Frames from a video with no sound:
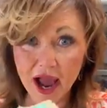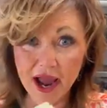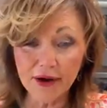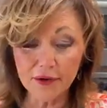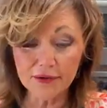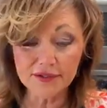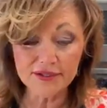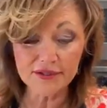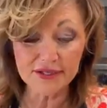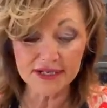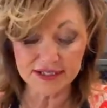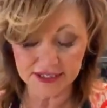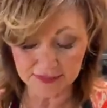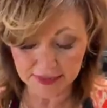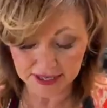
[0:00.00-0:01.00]
I also
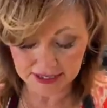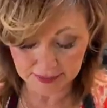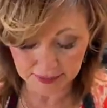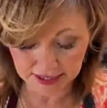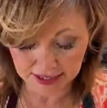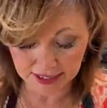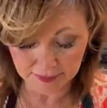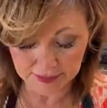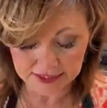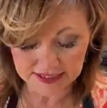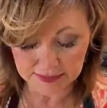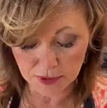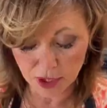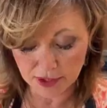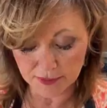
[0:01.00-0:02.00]
need to make them a little bit
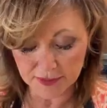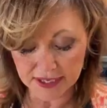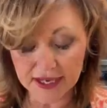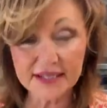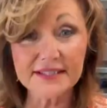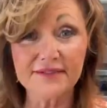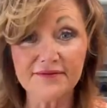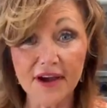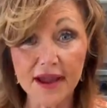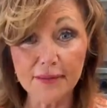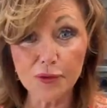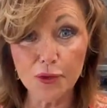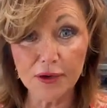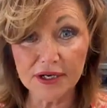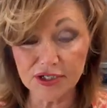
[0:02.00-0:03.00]
smaller because if
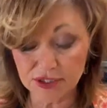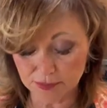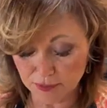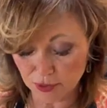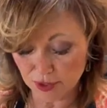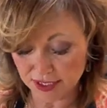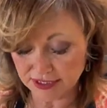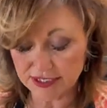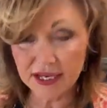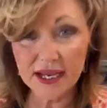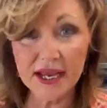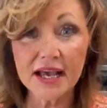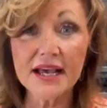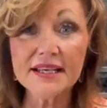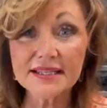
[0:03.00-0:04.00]
I'm going to put
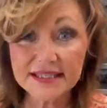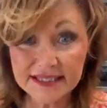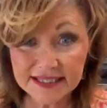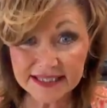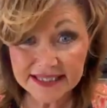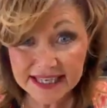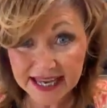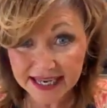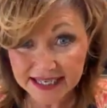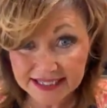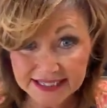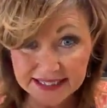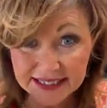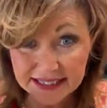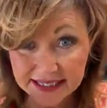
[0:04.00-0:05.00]

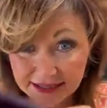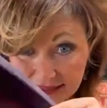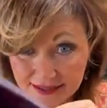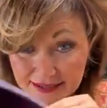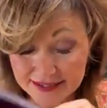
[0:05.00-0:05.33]
six